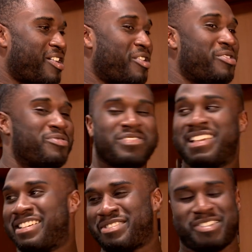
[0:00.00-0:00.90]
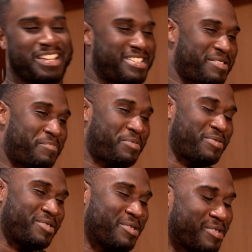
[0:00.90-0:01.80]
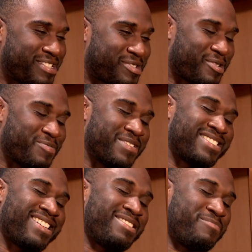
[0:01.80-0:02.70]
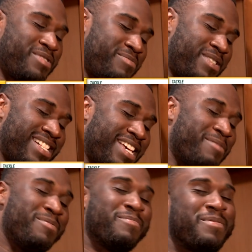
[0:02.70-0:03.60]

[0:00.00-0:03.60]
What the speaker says: Oh, yeah, no, you know, I saw we signed him, we claimed him.